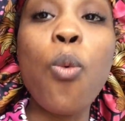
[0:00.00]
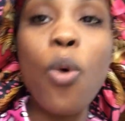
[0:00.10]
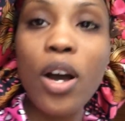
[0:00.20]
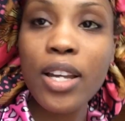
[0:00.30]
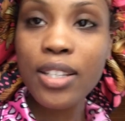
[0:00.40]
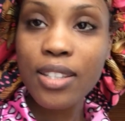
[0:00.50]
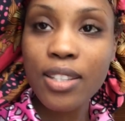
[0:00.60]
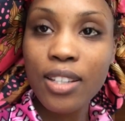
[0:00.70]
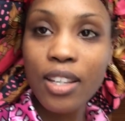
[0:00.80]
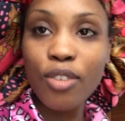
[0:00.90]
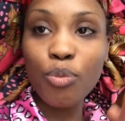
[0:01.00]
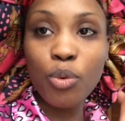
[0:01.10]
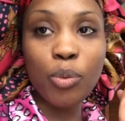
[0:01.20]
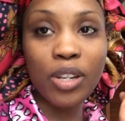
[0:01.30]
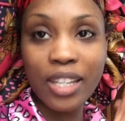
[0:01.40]
what if
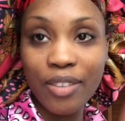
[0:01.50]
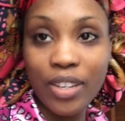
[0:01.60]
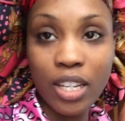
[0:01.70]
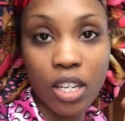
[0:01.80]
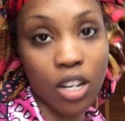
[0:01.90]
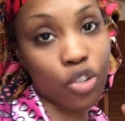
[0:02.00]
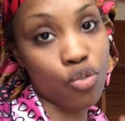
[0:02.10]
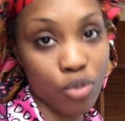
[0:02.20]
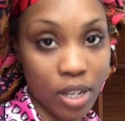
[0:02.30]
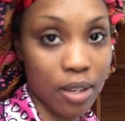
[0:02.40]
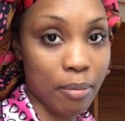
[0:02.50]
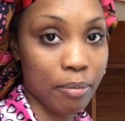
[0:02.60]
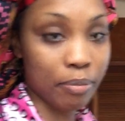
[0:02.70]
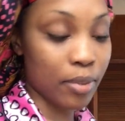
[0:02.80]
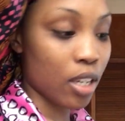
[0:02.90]
we were living in a dream
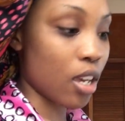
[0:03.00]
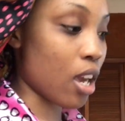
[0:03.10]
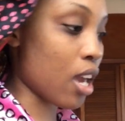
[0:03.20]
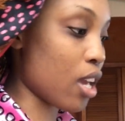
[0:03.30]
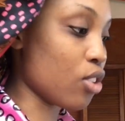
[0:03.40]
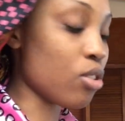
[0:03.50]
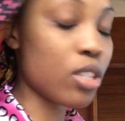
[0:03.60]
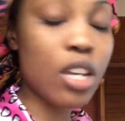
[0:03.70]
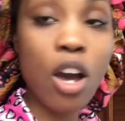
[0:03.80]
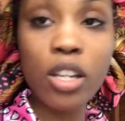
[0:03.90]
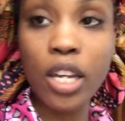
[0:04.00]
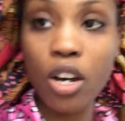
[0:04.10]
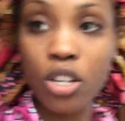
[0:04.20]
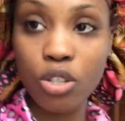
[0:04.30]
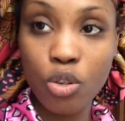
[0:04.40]
and you see how
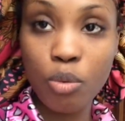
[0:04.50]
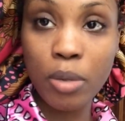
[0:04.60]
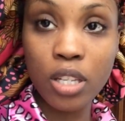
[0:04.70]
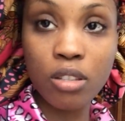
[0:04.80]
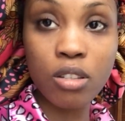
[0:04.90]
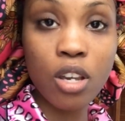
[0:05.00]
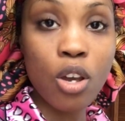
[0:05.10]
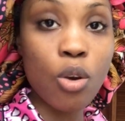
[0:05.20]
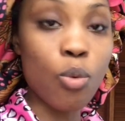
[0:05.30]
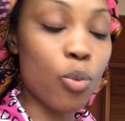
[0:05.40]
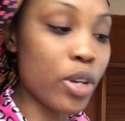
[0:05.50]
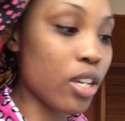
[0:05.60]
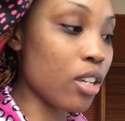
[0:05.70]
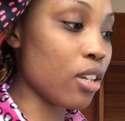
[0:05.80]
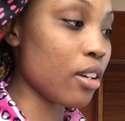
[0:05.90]
like us humans
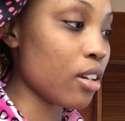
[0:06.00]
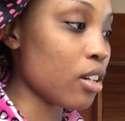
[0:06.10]
we